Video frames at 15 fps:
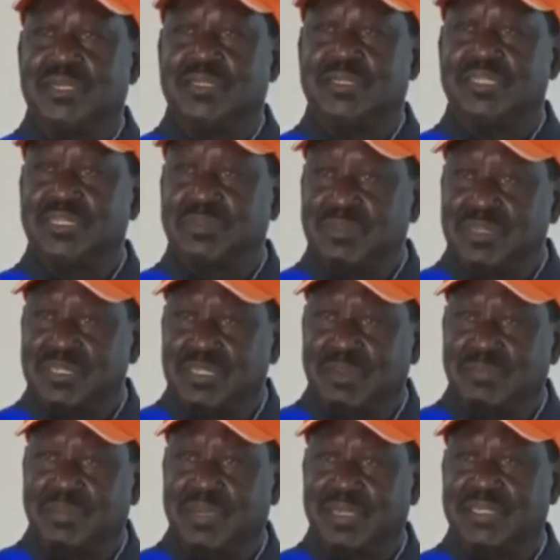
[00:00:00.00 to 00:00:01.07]
discipline in the
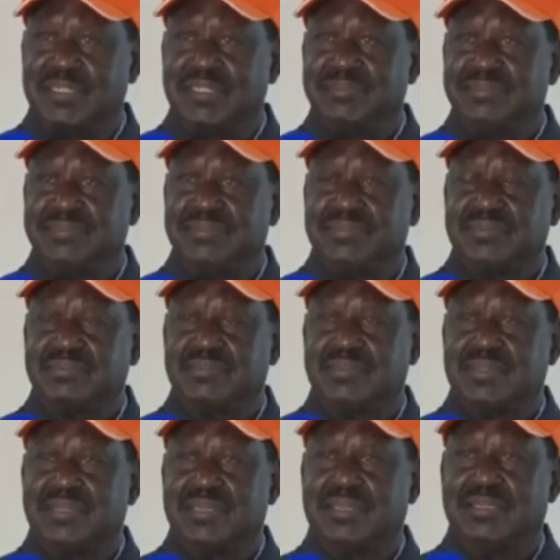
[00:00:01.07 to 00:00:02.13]
party,
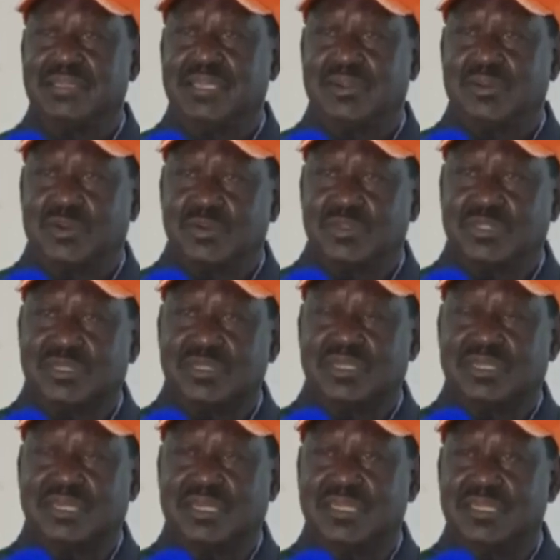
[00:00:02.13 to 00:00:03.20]
there are, of course,
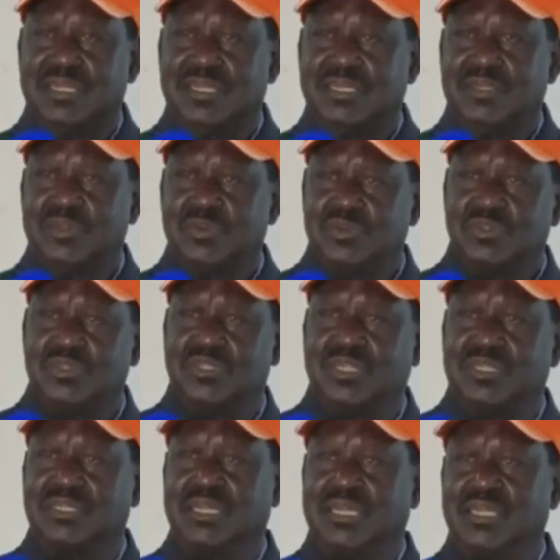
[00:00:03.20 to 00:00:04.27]
clear rules
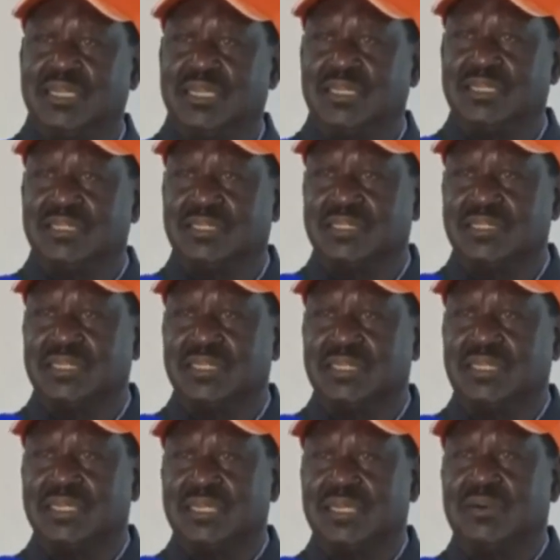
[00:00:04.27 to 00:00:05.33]
and guidelines
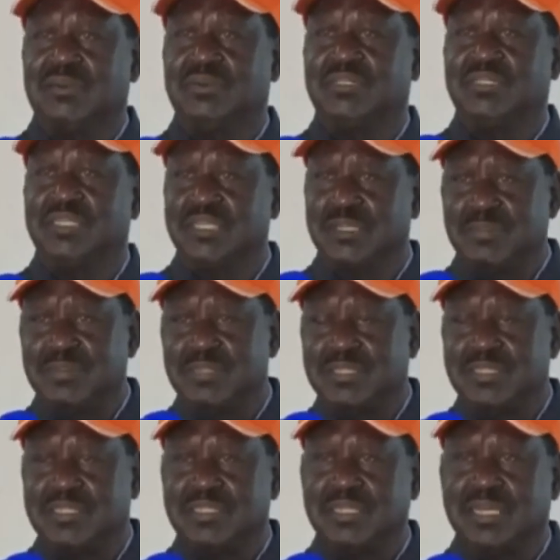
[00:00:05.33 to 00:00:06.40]
how
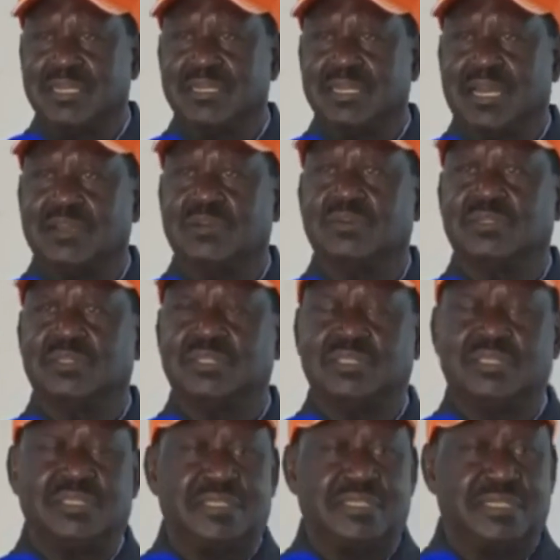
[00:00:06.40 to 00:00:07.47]
discipline is handled.
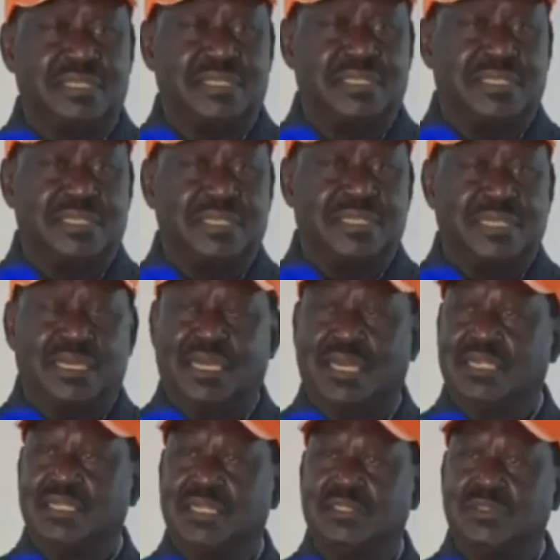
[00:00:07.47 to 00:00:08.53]

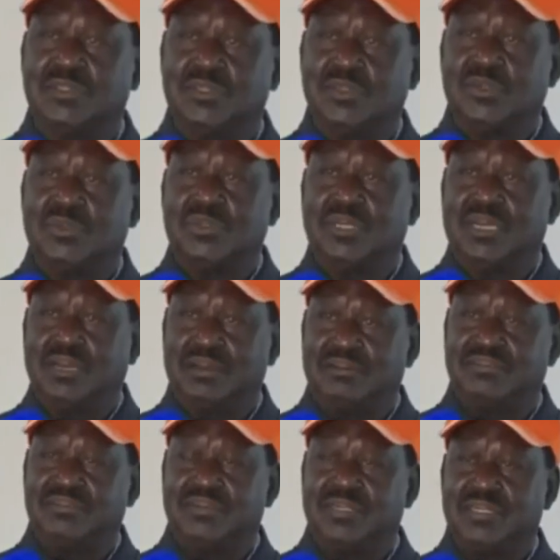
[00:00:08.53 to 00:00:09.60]
And as you know, we
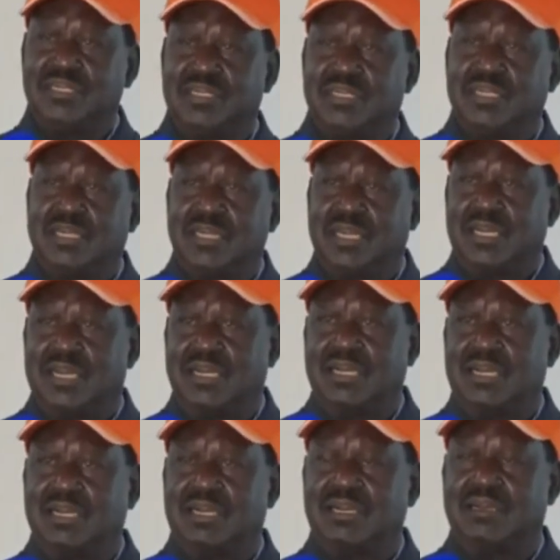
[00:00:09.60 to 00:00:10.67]
have
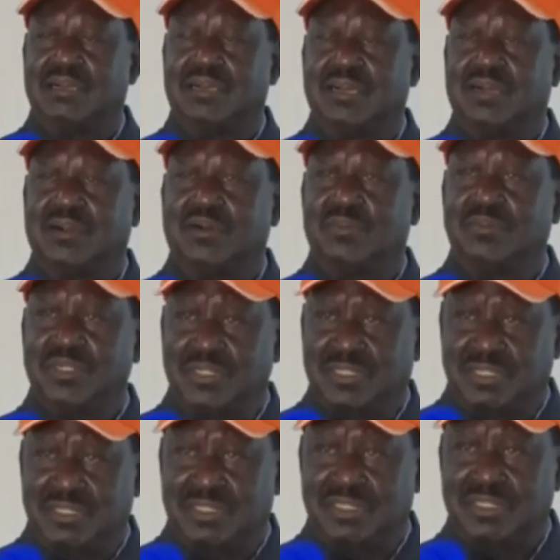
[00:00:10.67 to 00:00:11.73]
a committee